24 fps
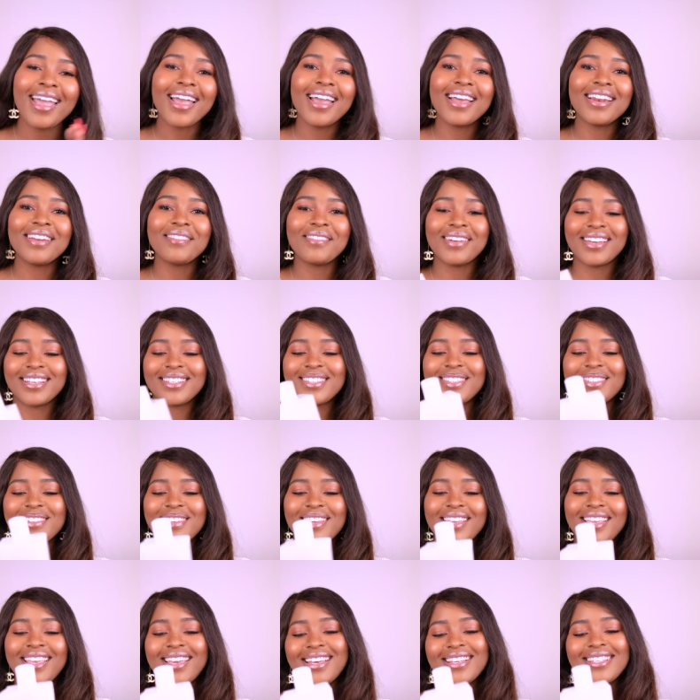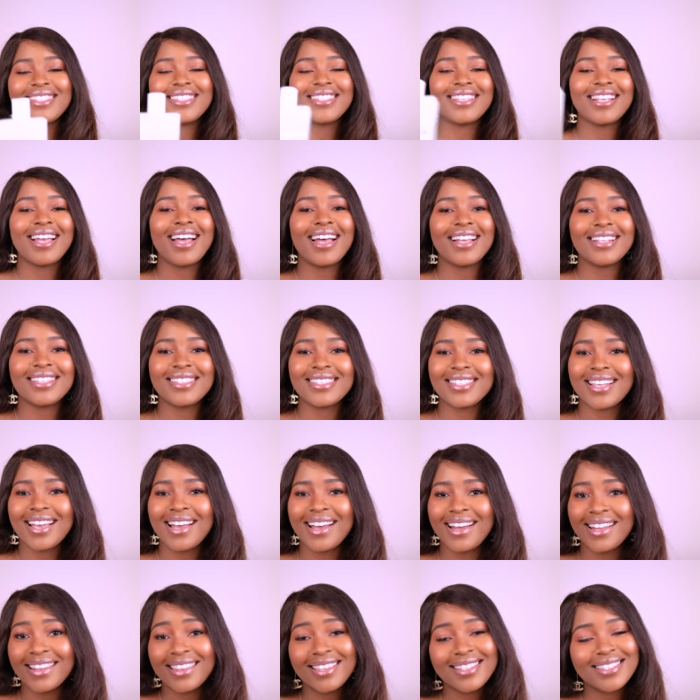Anyway, so yes, that's
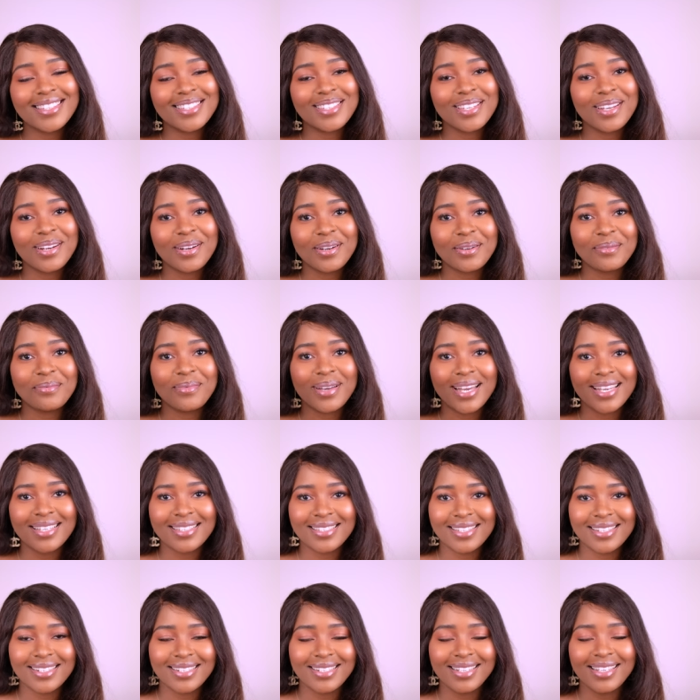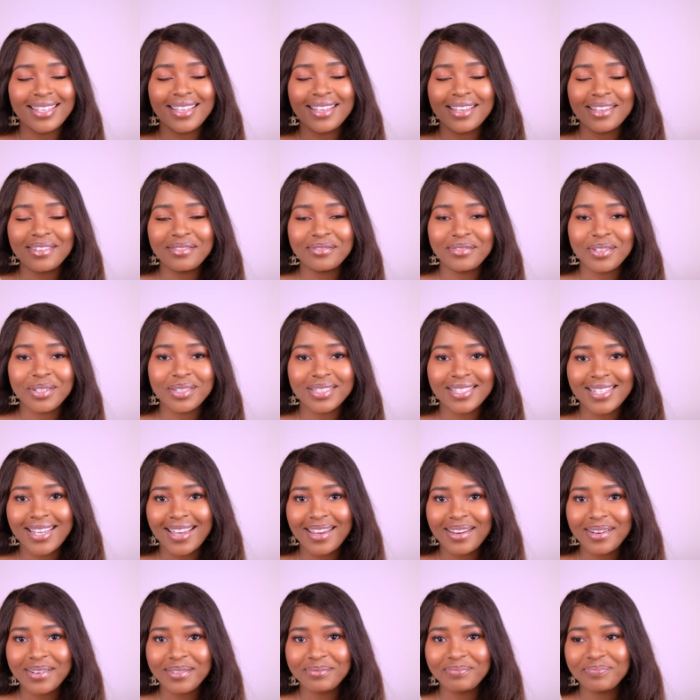uh, This Is Her by Zadig and
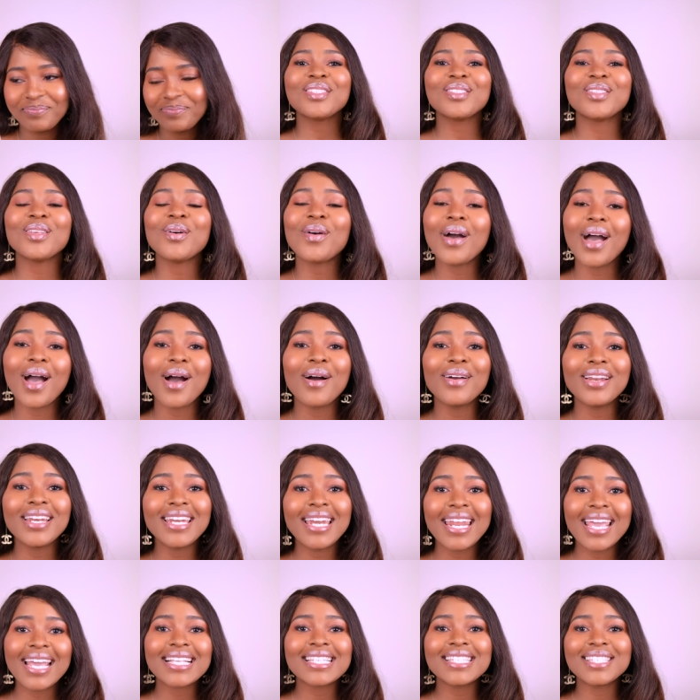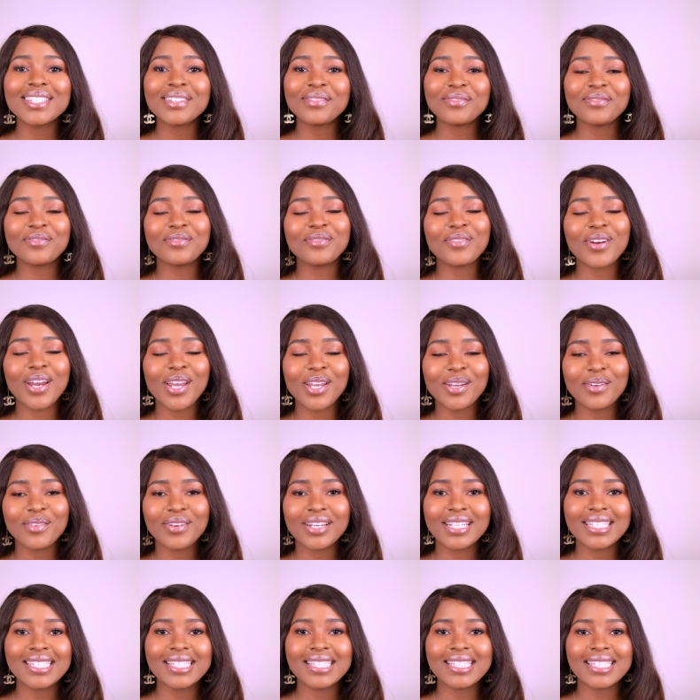Voltaire. So our next
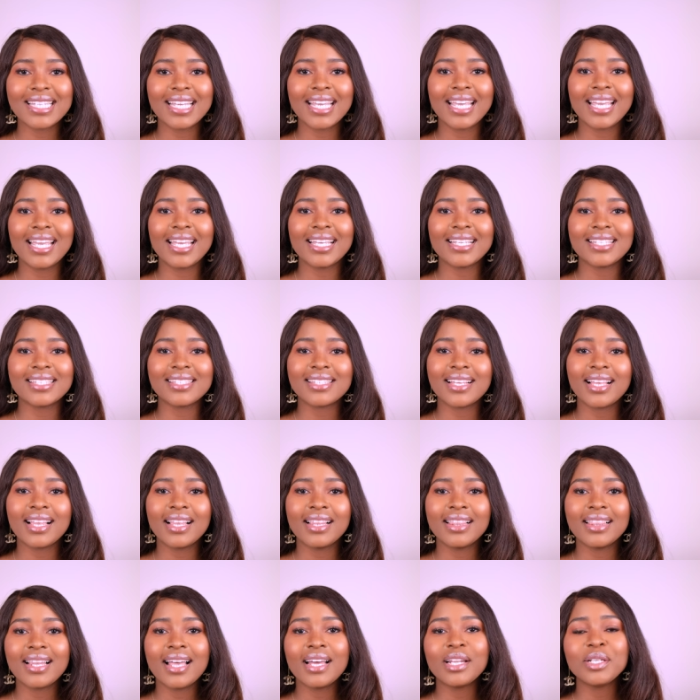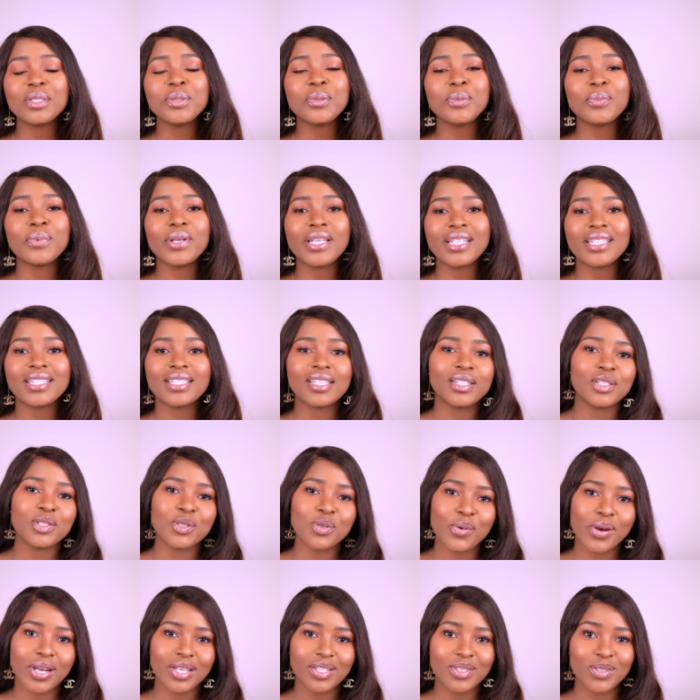fragrance is La Nuit
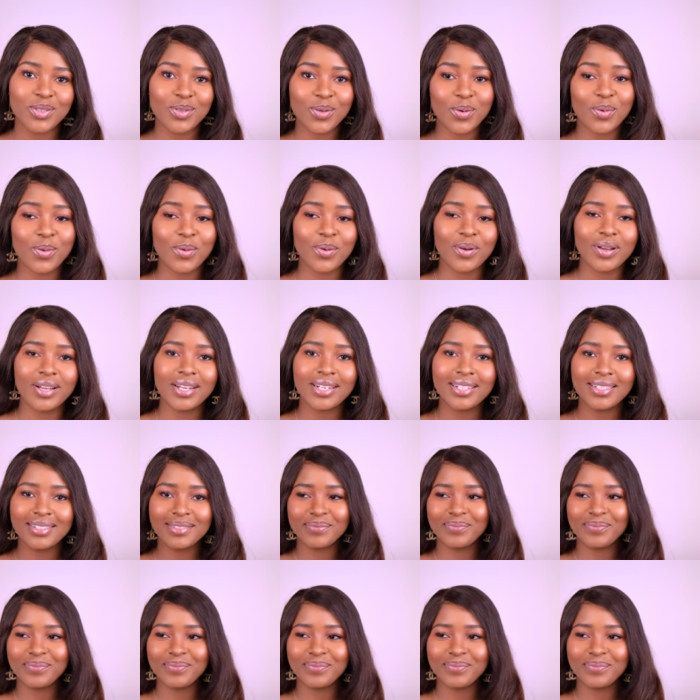Trésor.